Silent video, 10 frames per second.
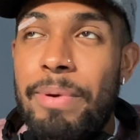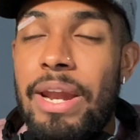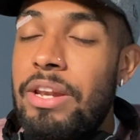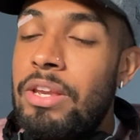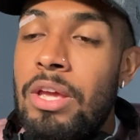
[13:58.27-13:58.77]
But
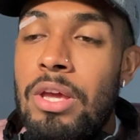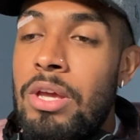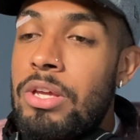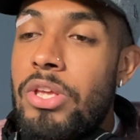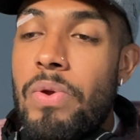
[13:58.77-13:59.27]
then
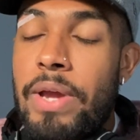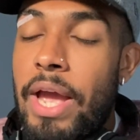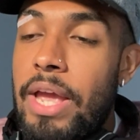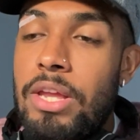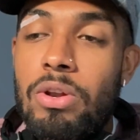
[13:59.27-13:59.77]

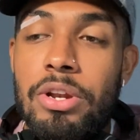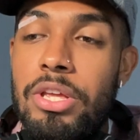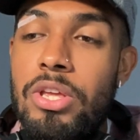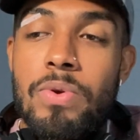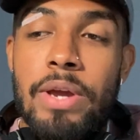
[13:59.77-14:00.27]
UK, look at
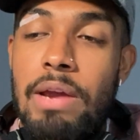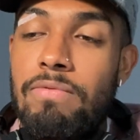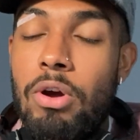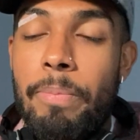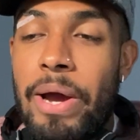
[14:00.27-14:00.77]
the UK
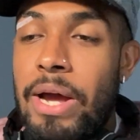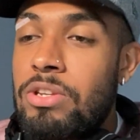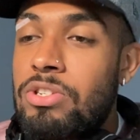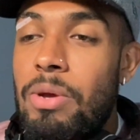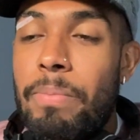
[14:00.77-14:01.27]
rock
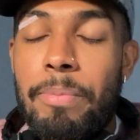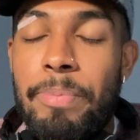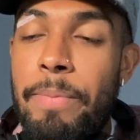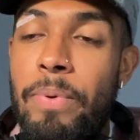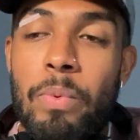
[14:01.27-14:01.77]
bands. Some of the
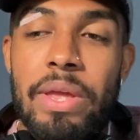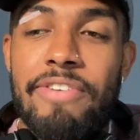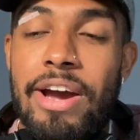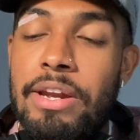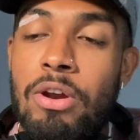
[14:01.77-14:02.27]
people we've
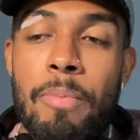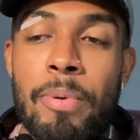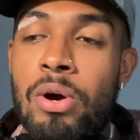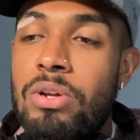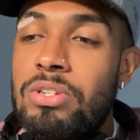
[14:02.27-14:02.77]
had in our
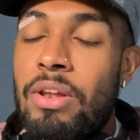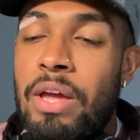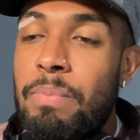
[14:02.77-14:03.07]
past, like,